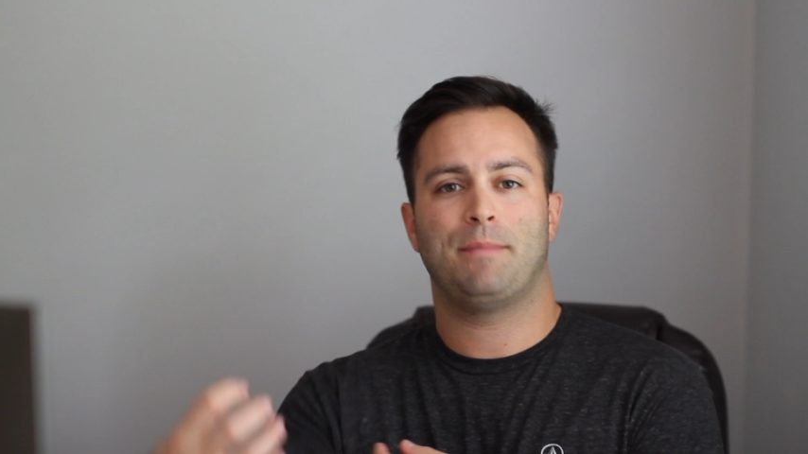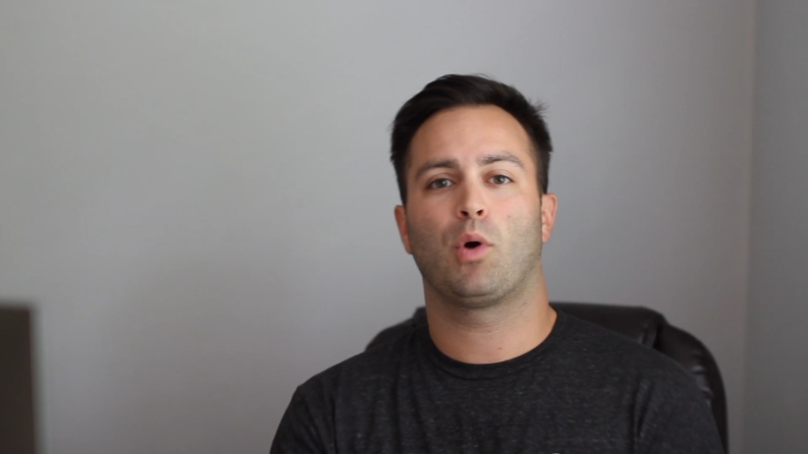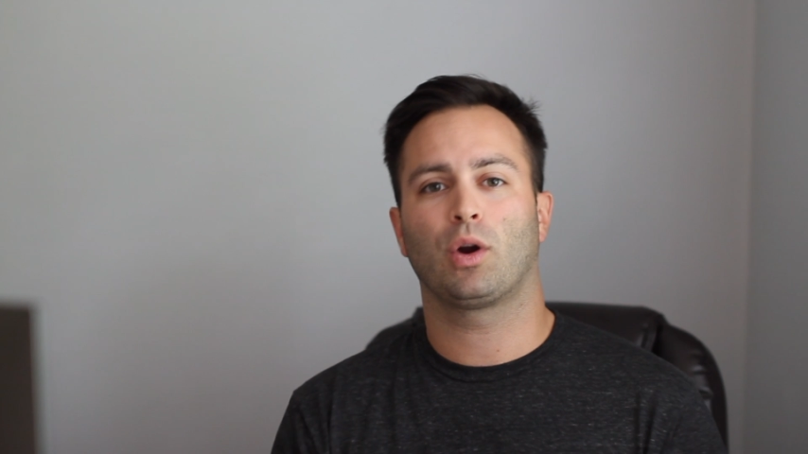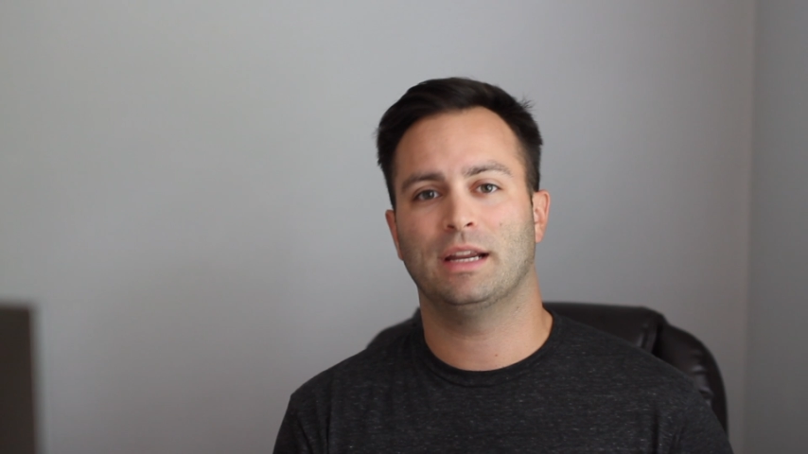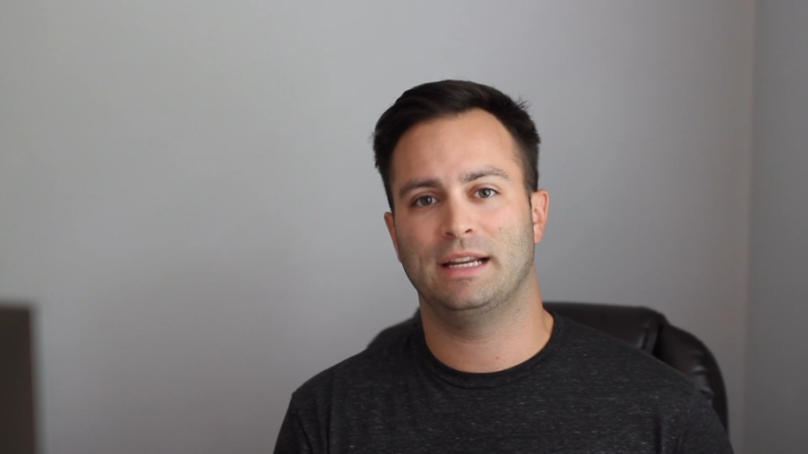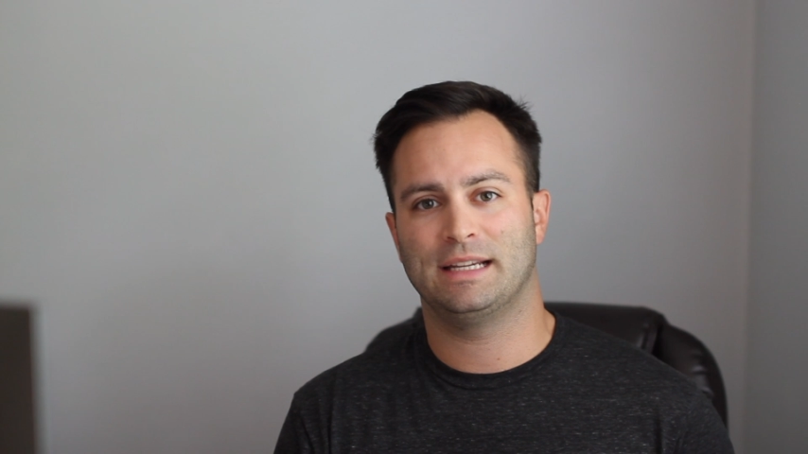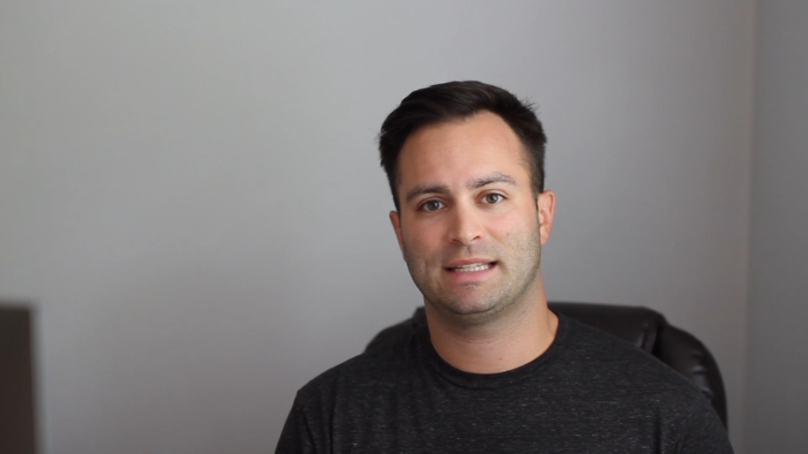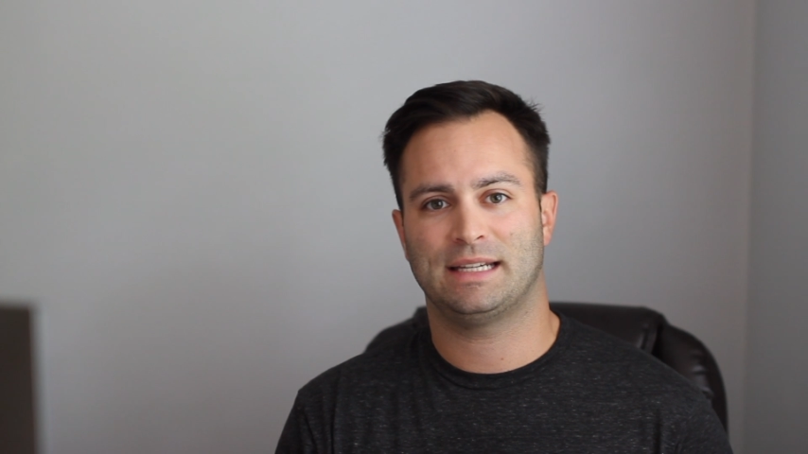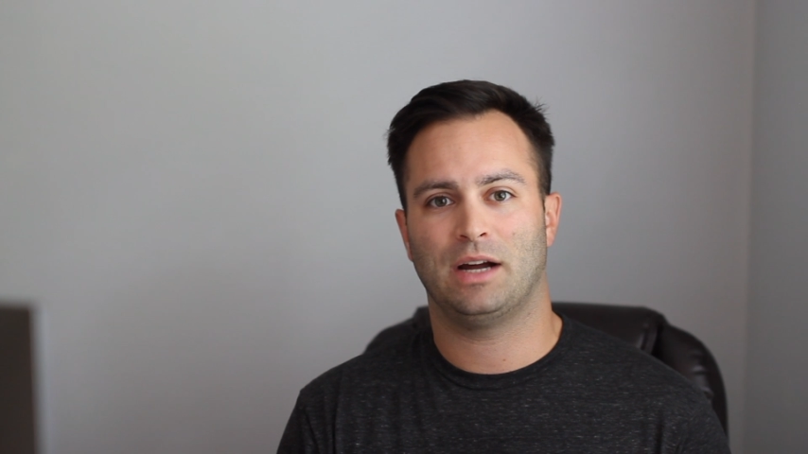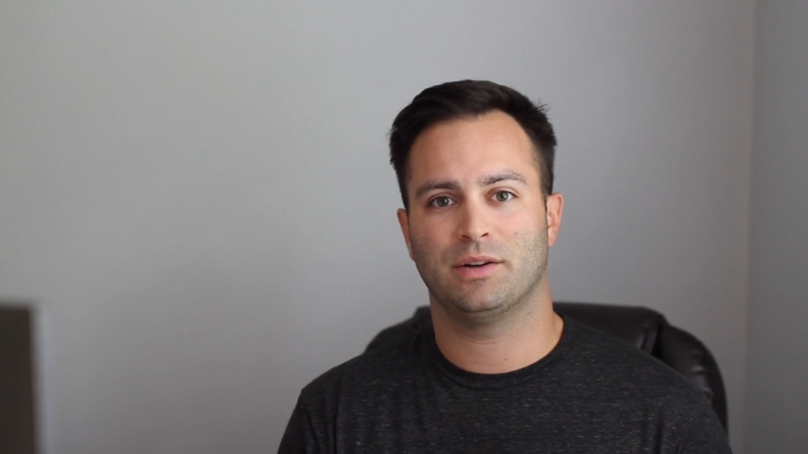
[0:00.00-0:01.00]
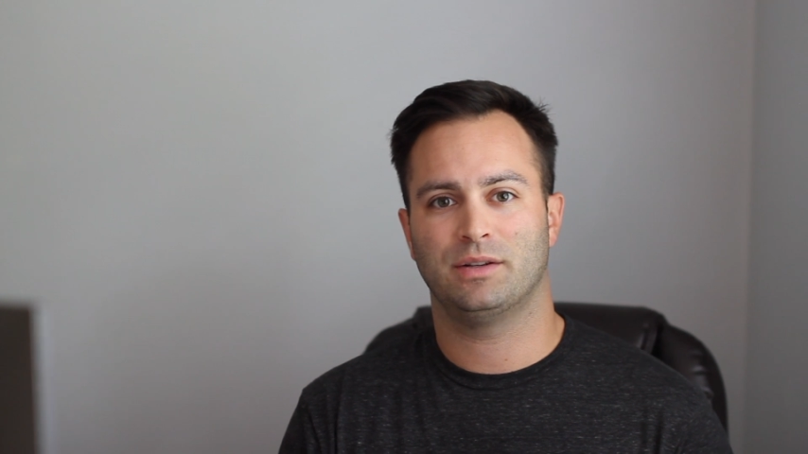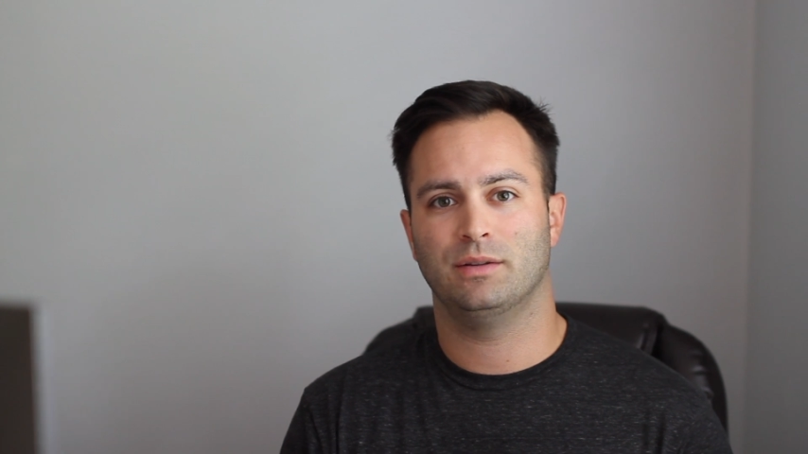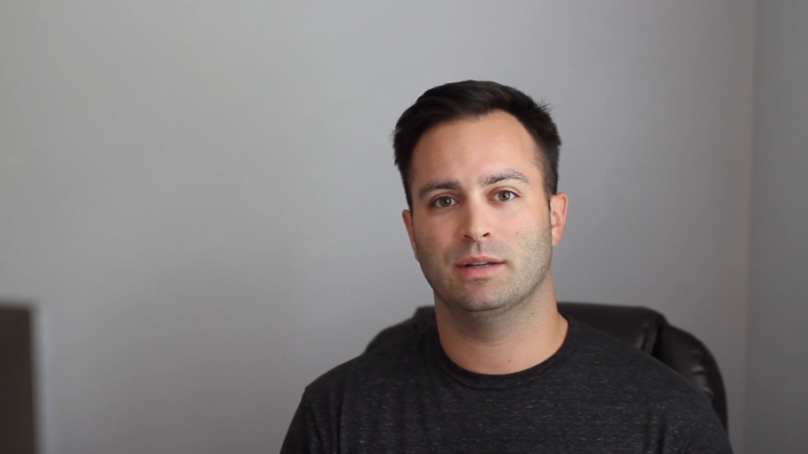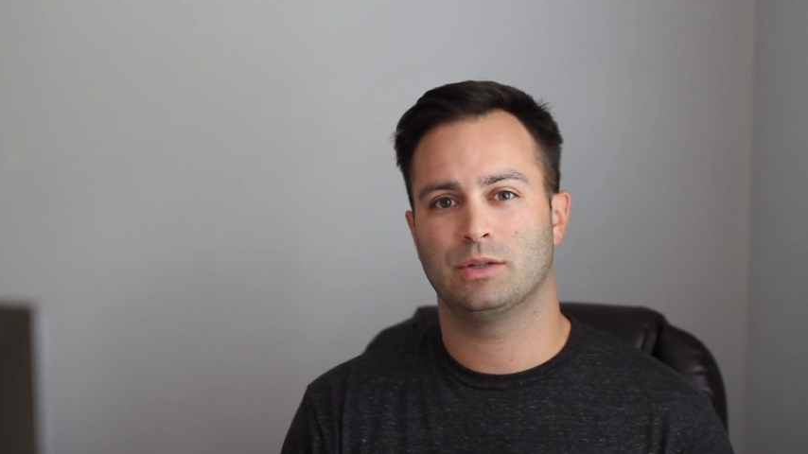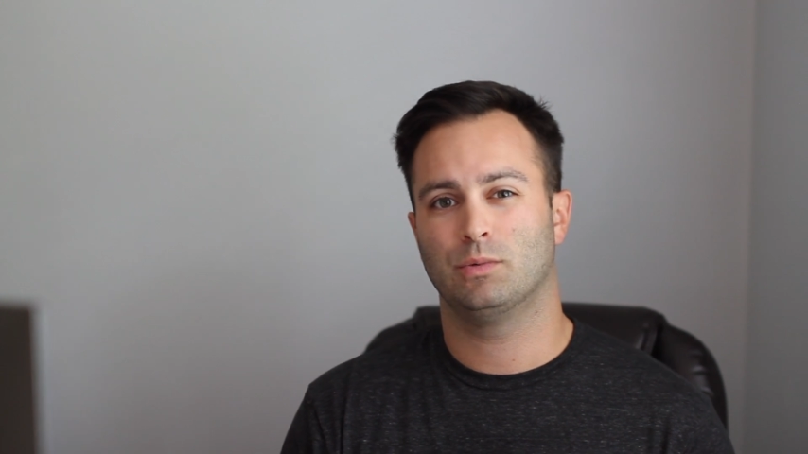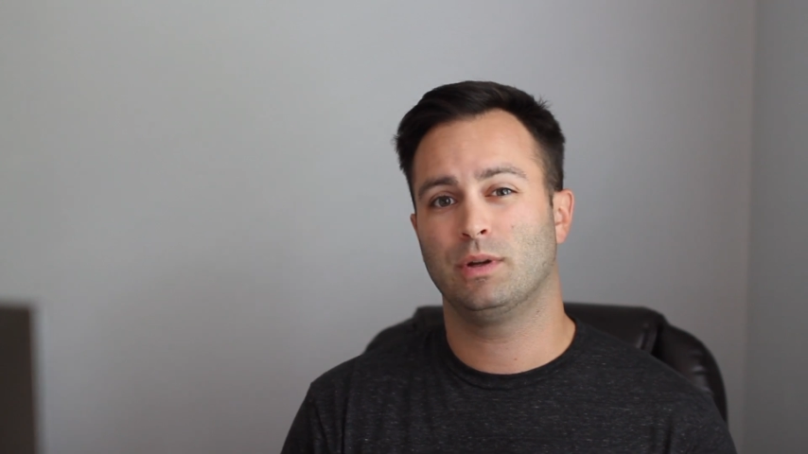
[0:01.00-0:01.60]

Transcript: marketing style to this?